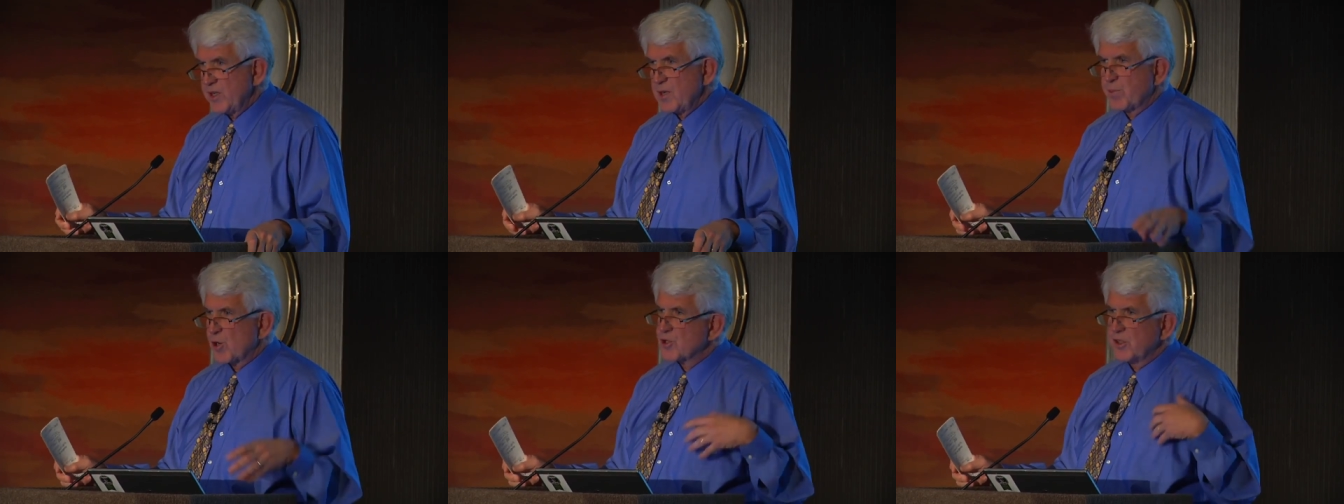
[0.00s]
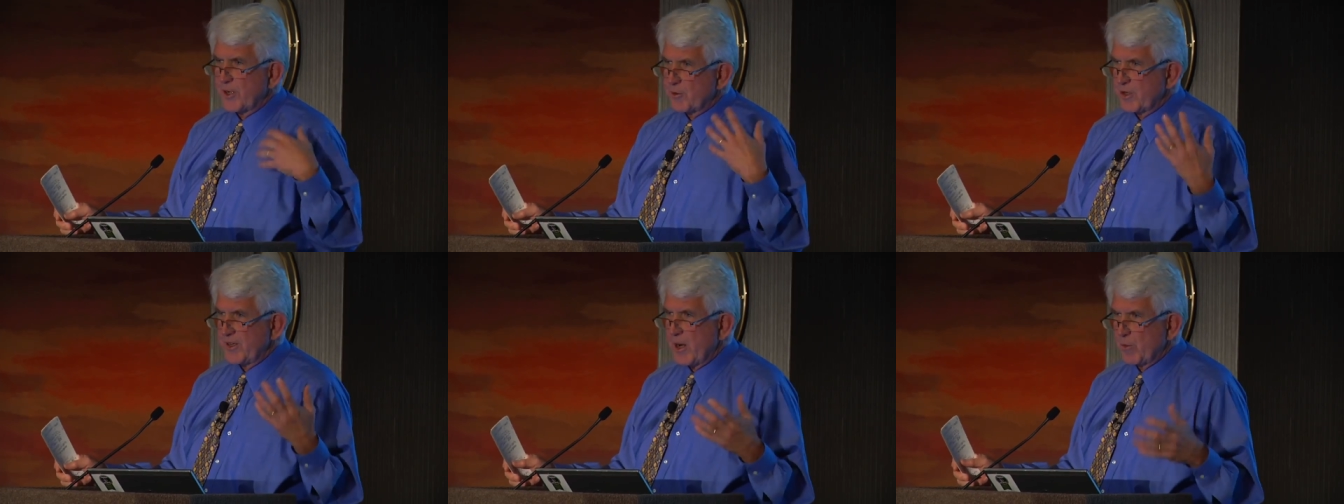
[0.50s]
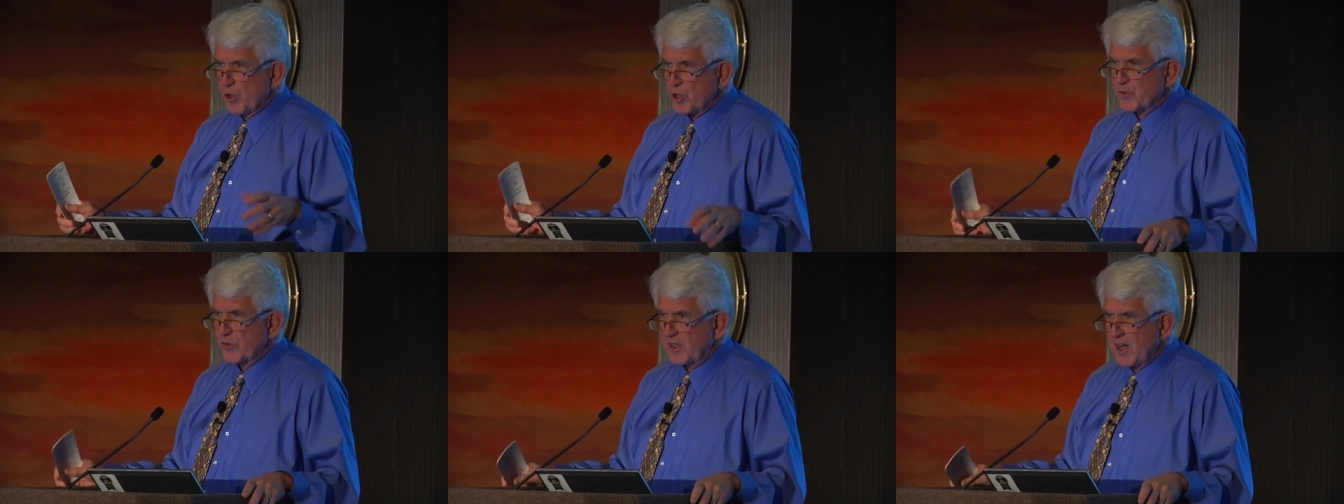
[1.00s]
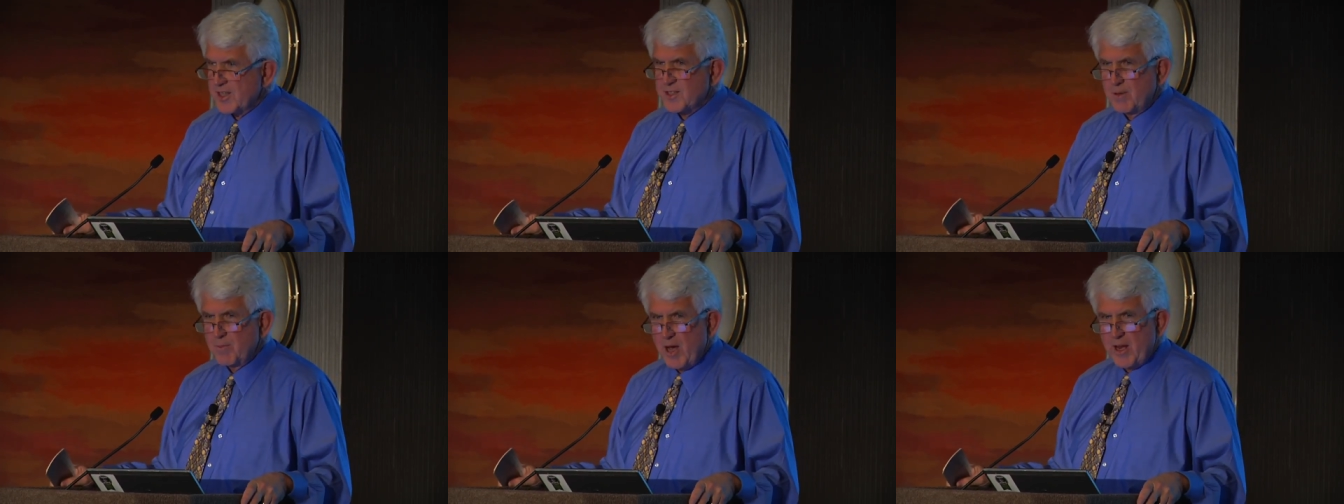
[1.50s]
we need personal area networks for
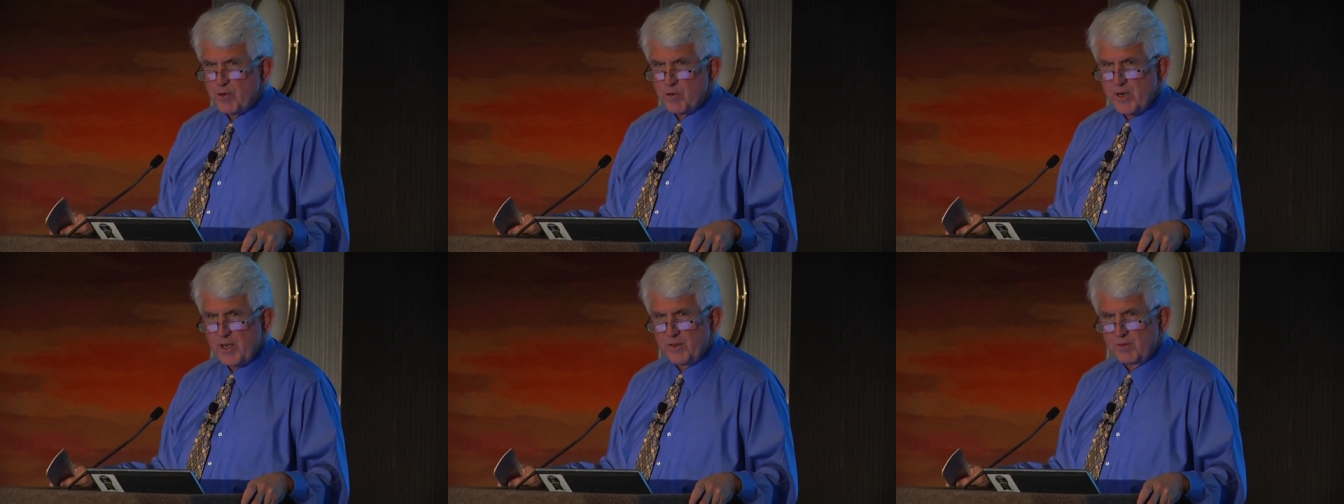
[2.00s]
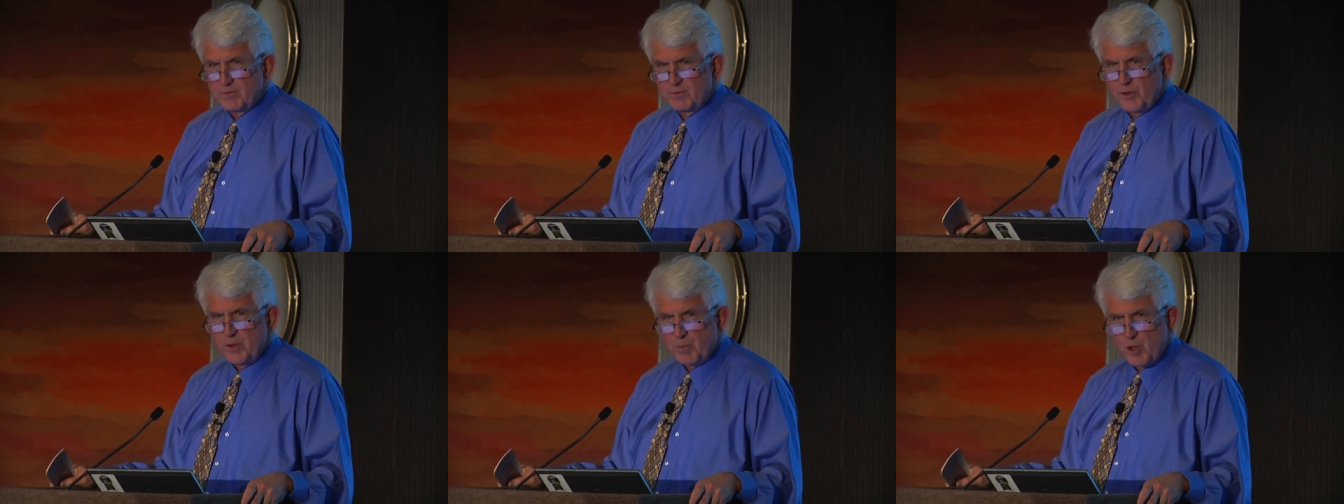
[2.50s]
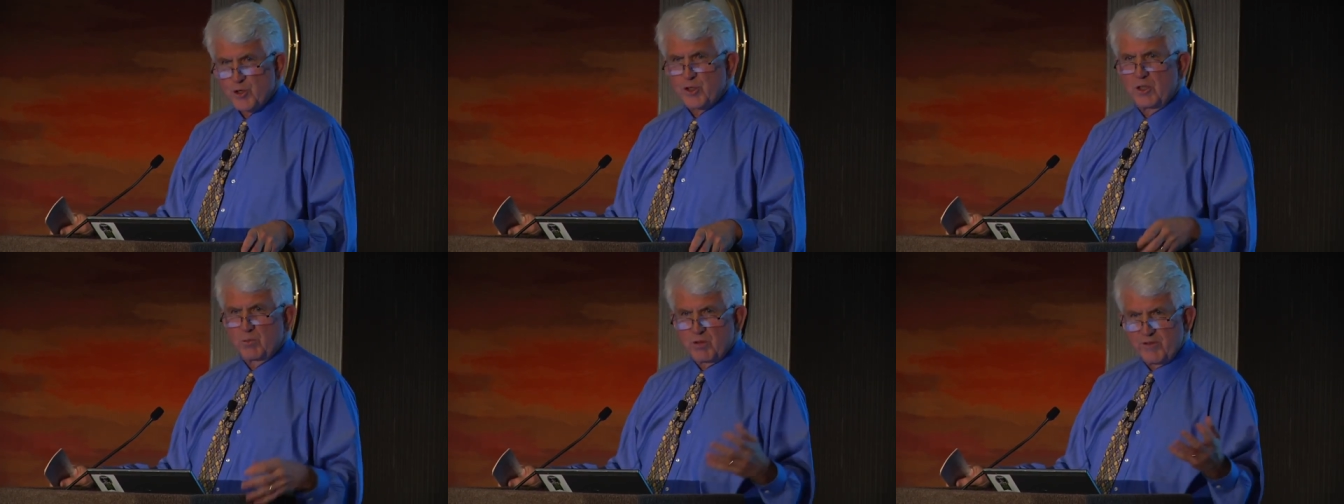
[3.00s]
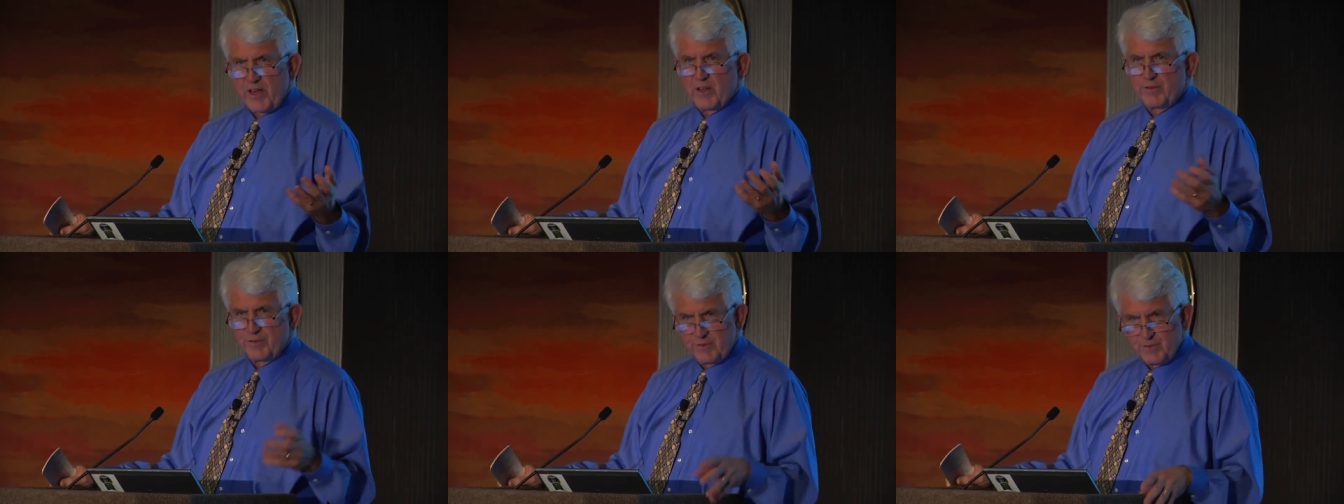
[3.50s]
constant monitoring for the personal
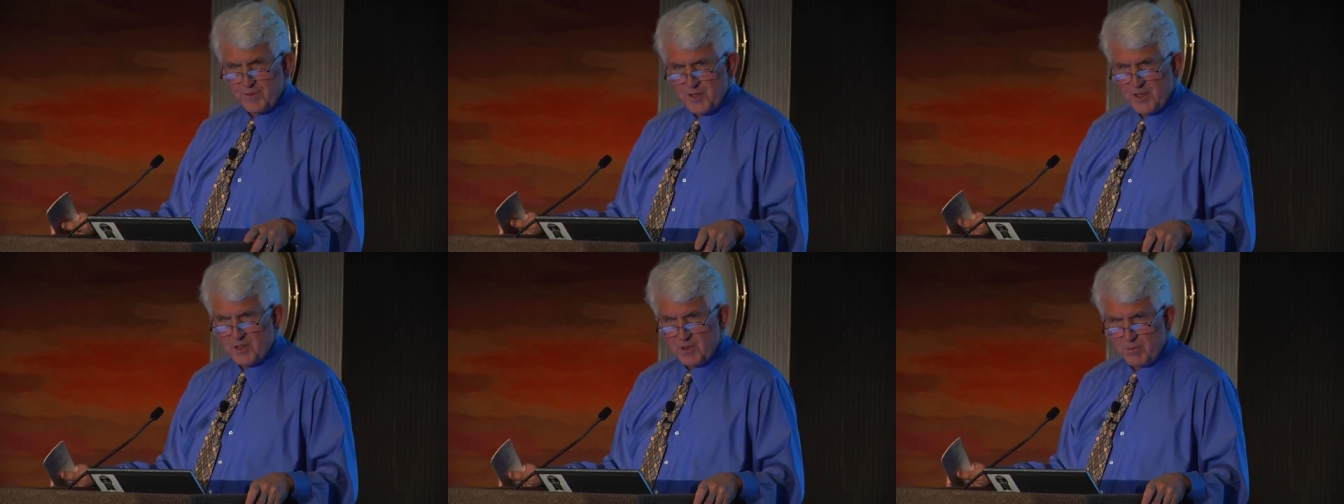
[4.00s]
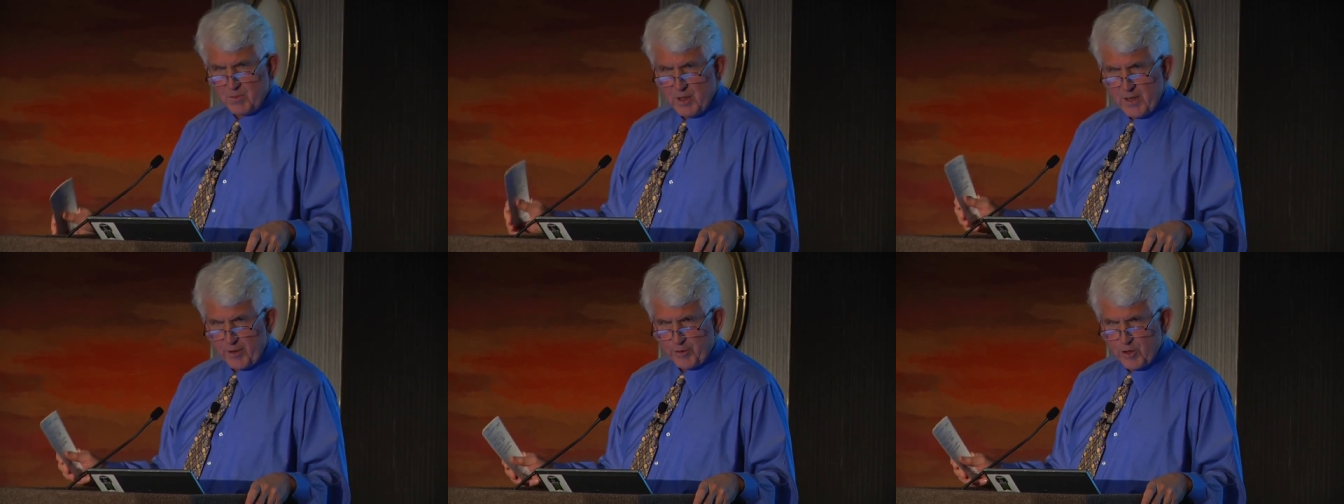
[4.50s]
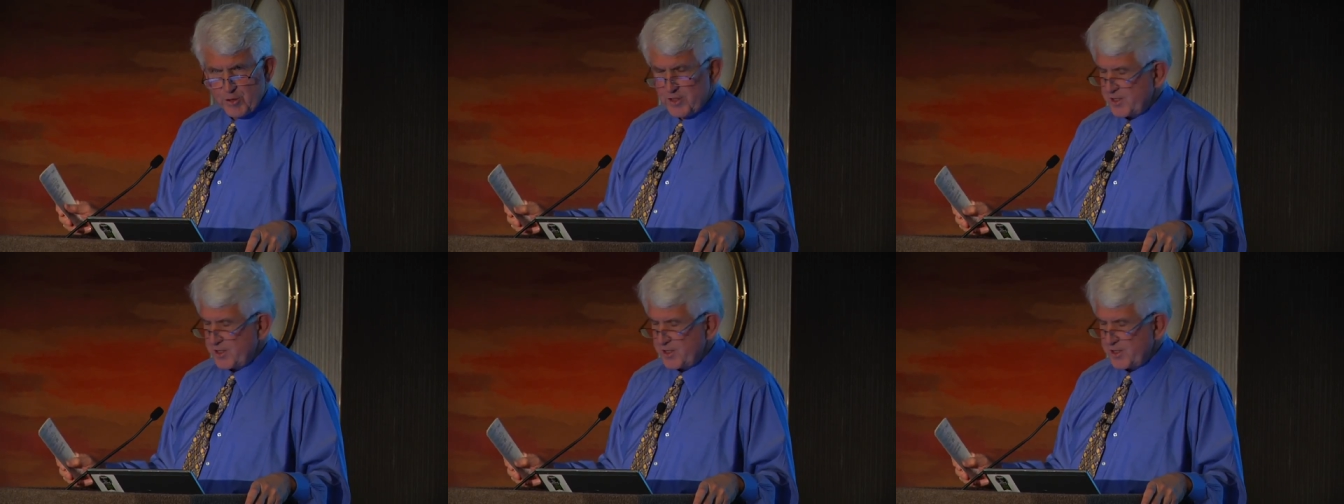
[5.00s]
preventive system, uh, healthcare